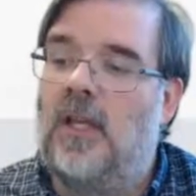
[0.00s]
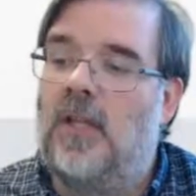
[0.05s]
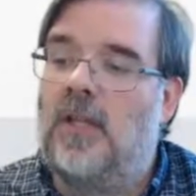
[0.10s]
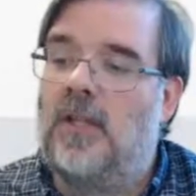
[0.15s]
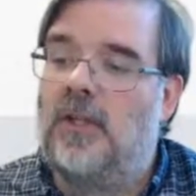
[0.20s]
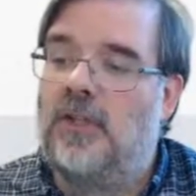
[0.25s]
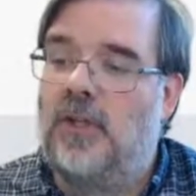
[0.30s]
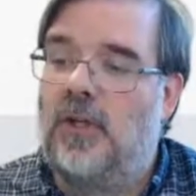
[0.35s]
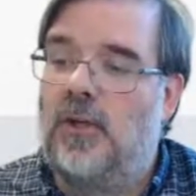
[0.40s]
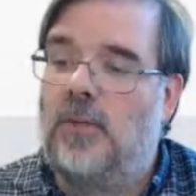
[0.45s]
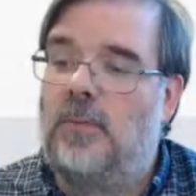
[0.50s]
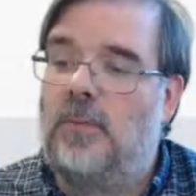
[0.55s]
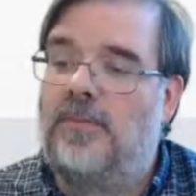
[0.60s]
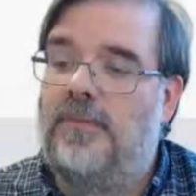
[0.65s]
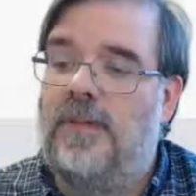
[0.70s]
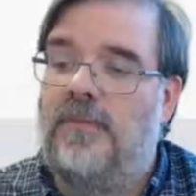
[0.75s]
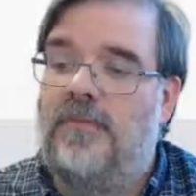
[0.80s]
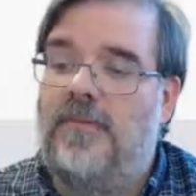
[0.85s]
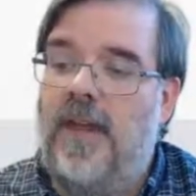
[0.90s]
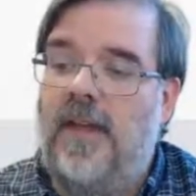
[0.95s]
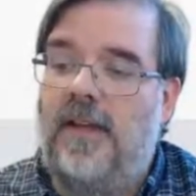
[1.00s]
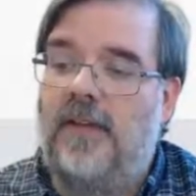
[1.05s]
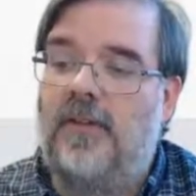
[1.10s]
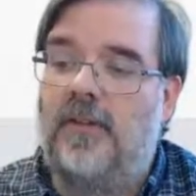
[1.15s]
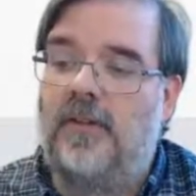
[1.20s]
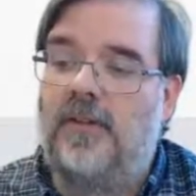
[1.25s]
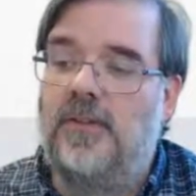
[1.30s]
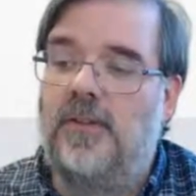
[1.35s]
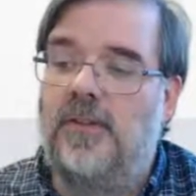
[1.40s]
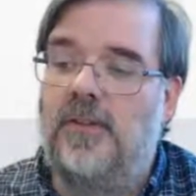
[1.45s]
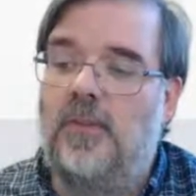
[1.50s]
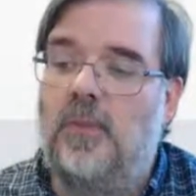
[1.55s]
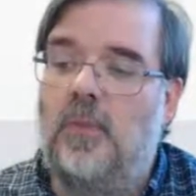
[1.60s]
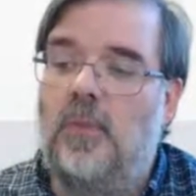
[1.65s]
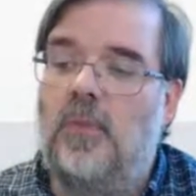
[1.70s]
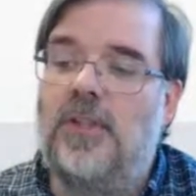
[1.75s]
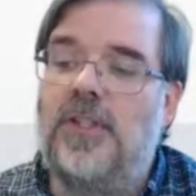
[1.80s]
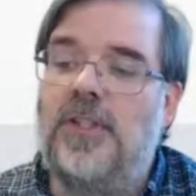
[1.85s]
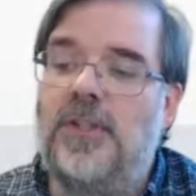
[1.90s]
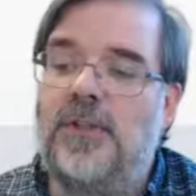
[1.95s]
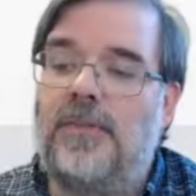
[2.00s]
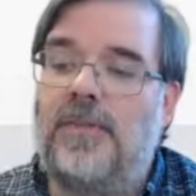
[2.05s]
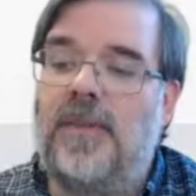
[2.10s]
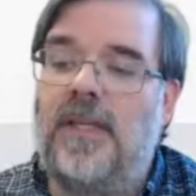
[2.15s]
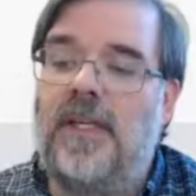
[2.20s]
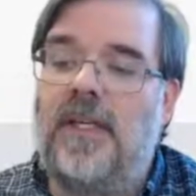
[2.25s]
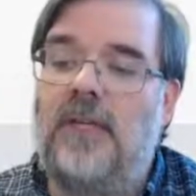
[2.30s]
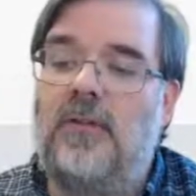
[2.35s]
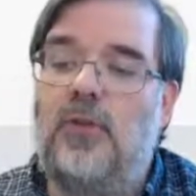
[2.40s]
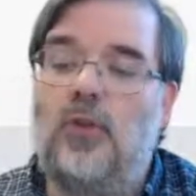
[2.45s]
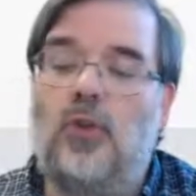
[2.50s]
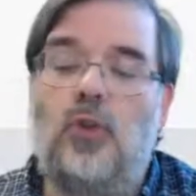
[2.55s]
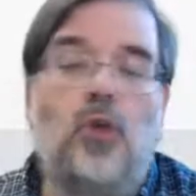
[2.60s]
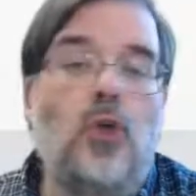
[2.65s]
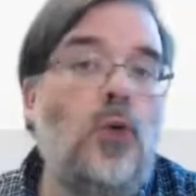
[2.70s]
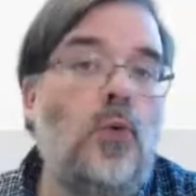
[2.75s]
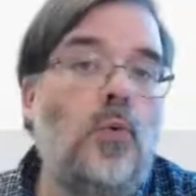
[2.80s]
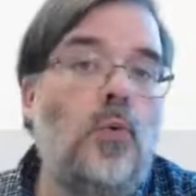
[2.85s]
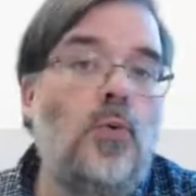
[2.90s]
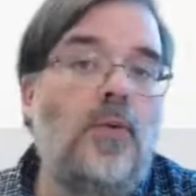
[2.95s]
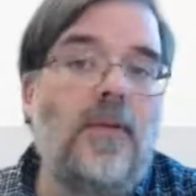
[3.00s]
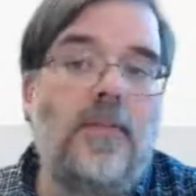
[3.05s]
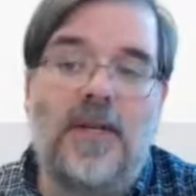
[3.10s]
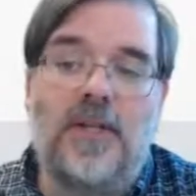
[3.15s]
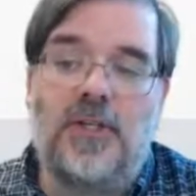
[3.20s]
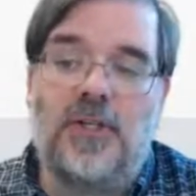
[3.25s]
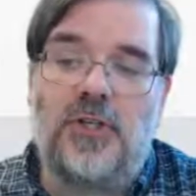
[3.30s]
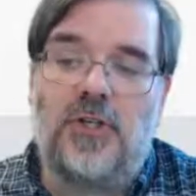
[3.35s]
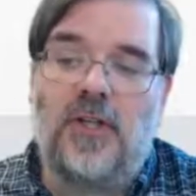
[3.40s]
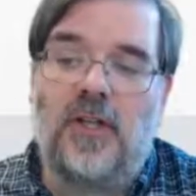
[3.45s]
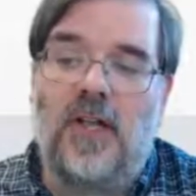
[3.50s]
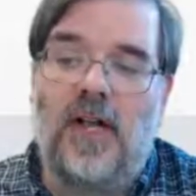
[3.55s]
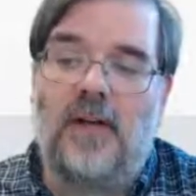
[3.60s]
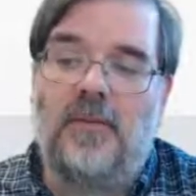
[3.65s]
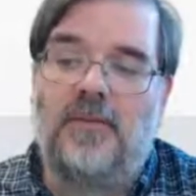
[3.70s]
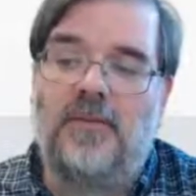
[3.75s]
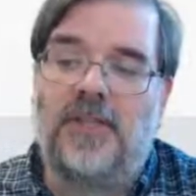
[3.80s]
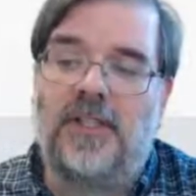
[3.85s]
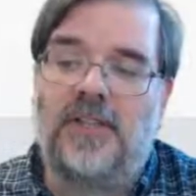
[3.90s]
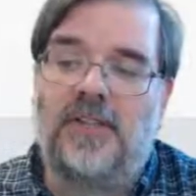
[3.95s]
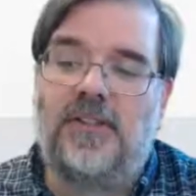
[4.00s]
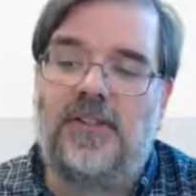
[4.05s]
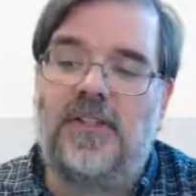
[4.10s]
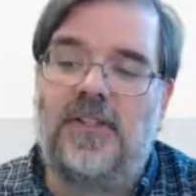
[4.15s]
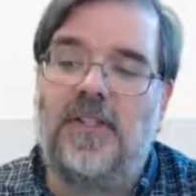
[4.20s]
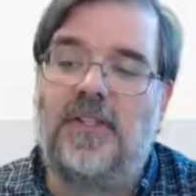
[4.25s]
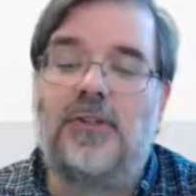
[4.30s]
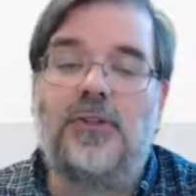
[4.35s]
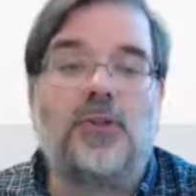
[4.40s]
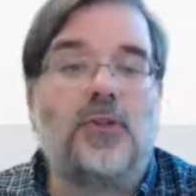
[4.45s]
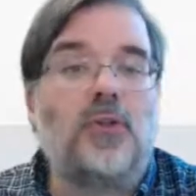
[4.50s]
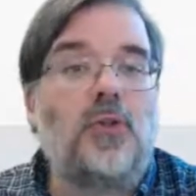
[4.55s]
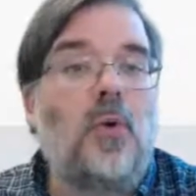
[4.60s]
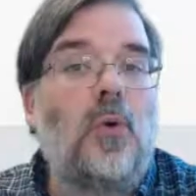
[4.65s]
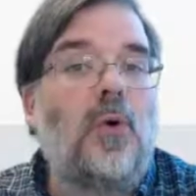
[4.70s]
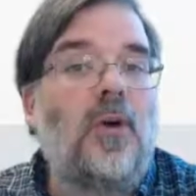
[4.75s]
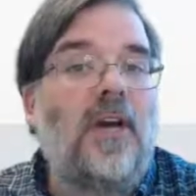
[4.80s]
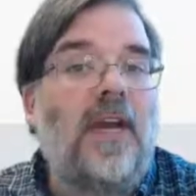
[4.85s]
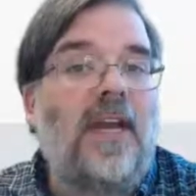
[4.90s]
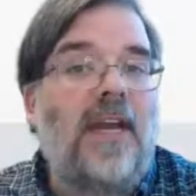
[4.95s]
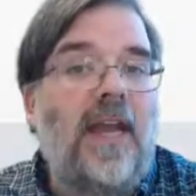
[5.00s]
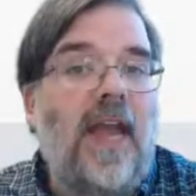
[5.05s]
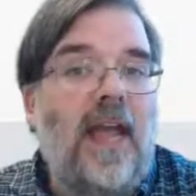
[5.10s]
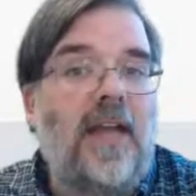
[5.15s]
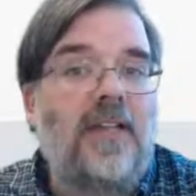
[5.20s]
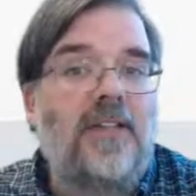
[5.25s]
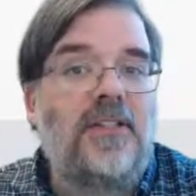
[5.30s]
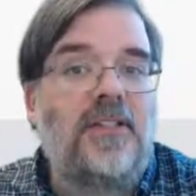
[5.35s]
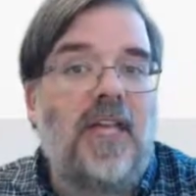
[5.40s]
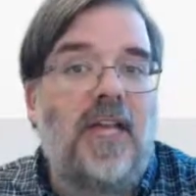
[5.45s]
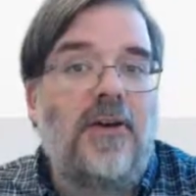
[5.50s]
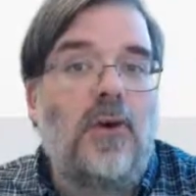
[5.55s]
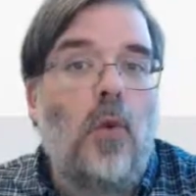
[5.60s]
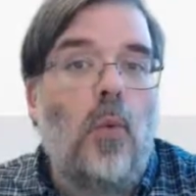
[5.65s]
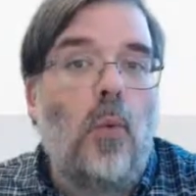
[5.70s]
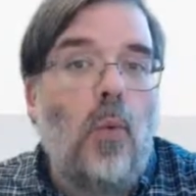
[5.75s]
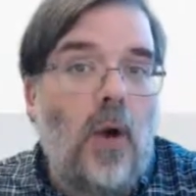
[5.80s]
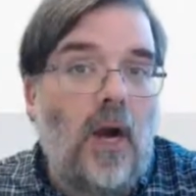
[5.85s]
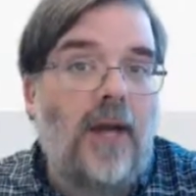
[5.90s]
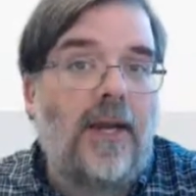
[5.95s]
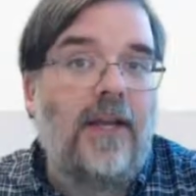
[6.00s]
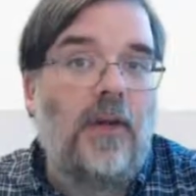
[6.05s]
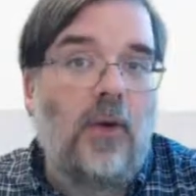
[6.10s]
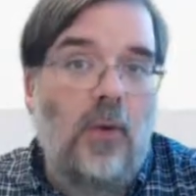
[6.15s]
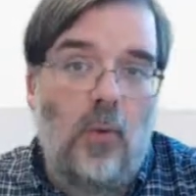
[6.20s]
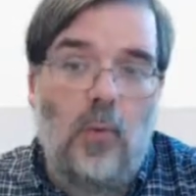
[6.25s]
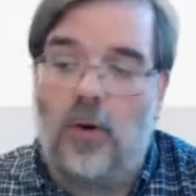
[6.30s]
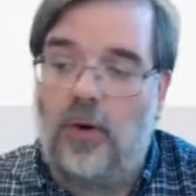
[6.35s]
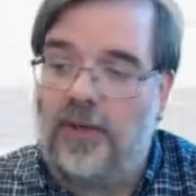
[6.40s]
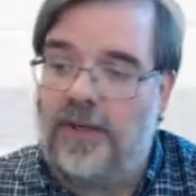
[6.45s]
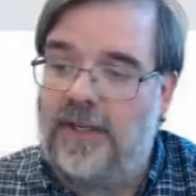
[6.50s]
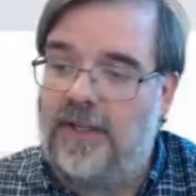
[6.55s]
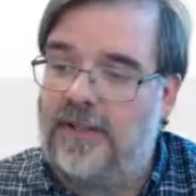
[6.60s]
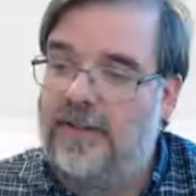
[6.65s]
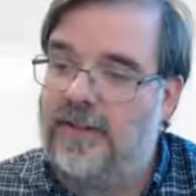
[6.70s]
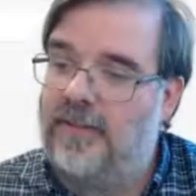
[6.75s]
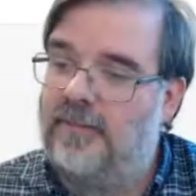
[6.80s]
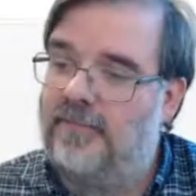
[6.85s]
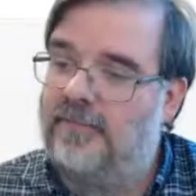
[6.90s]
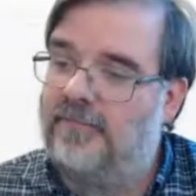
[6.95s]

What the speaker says: So vectors will just be two-dimensional objects. They'll store an x and a y coordinate.